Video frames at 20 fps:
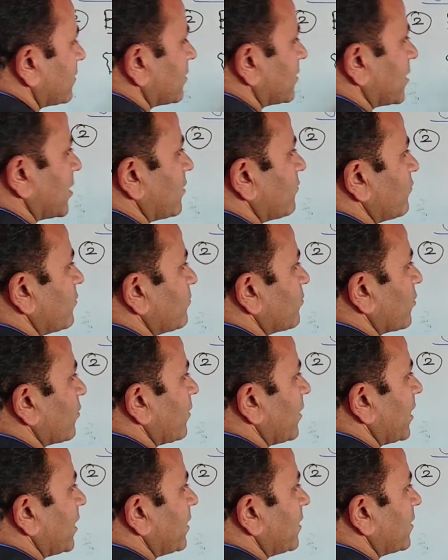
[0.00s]
Now we
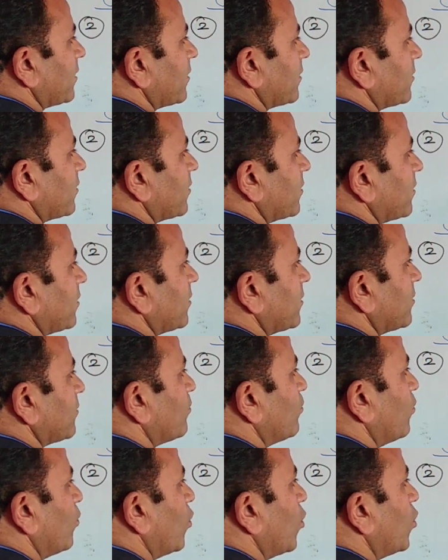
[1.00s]
provide
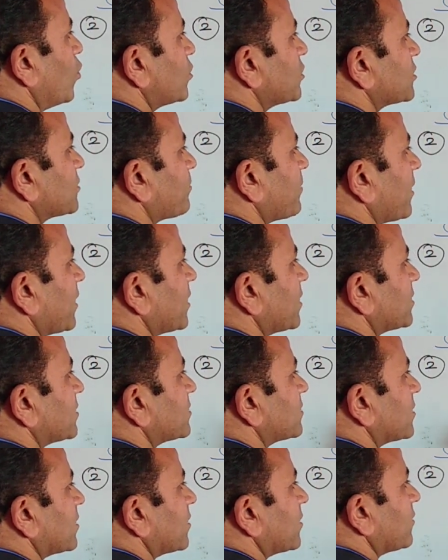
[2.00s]
more
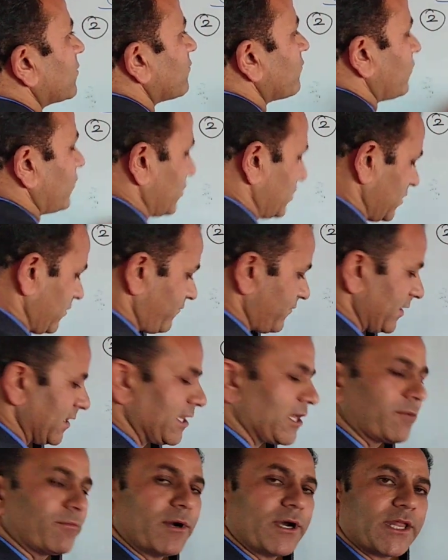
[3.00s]
space for the
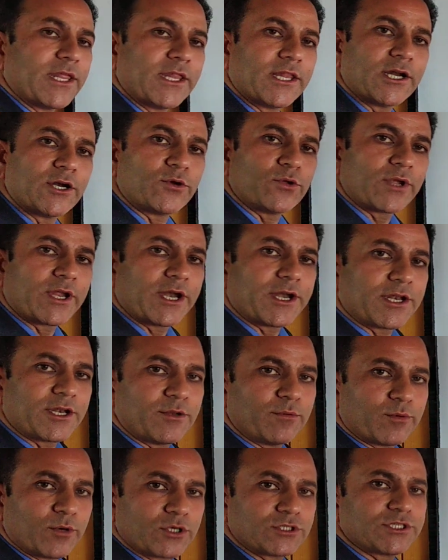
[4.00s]
filler material to get
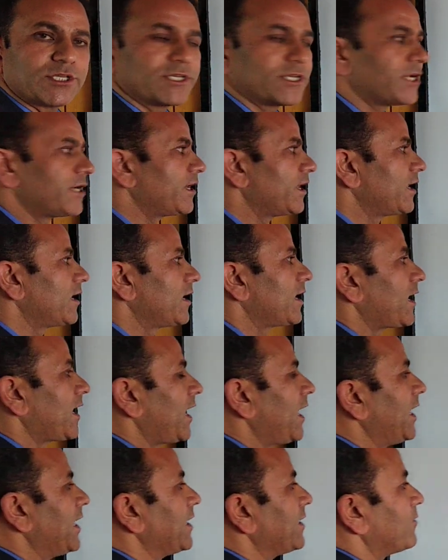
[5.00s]
deposited
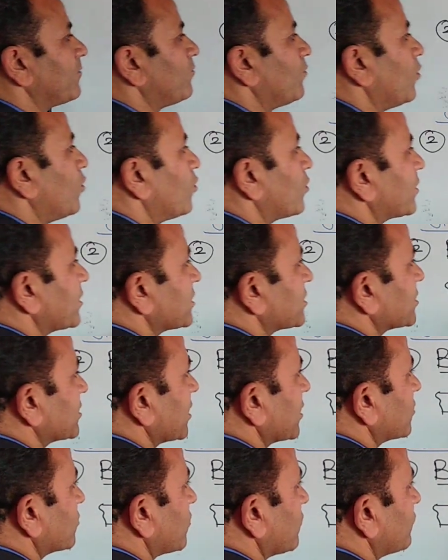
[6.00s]
and more the
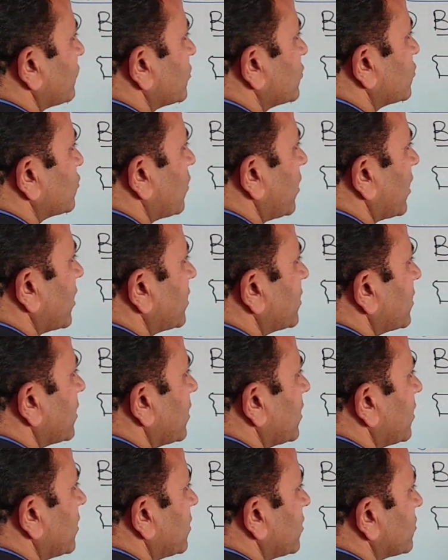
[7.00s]
strength of the joint.
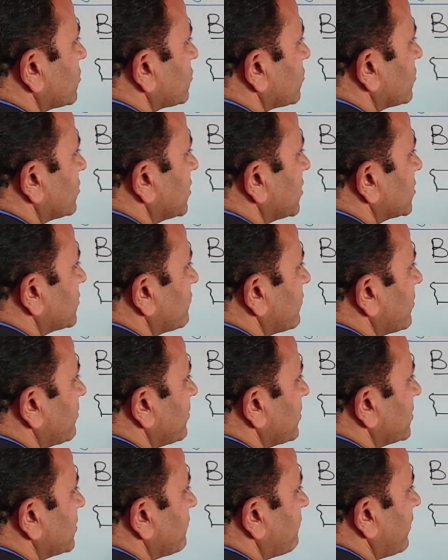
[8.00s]
So this will
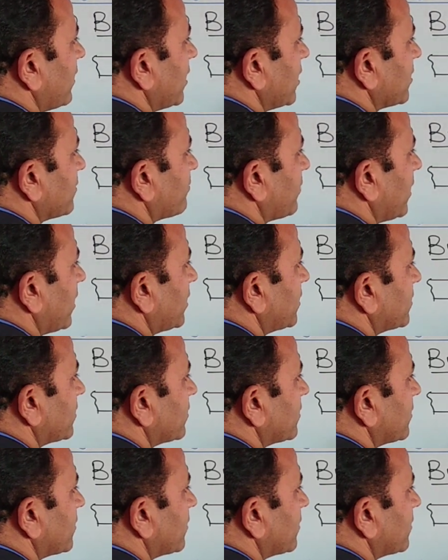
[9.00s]
be the welding part.